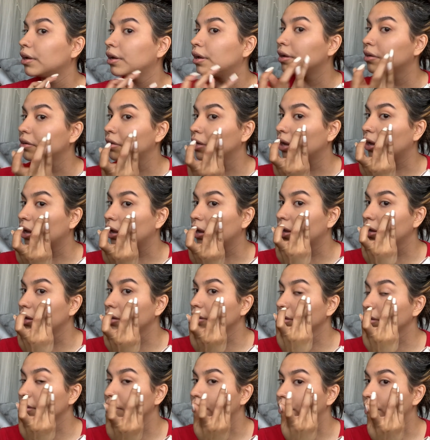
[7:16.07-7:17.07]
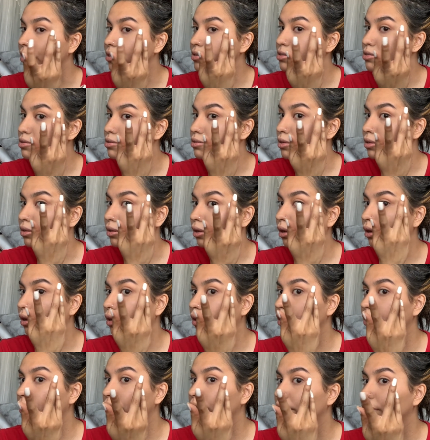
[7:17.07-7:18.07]
Okay, you guys see
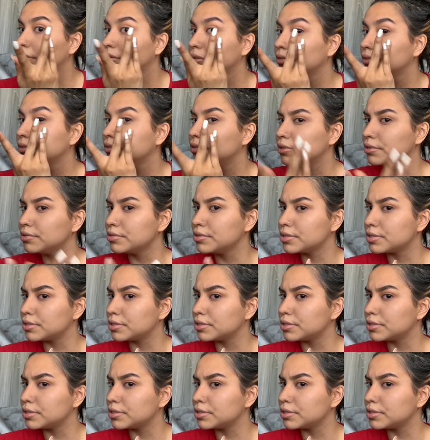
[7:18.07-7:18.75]
that? Do you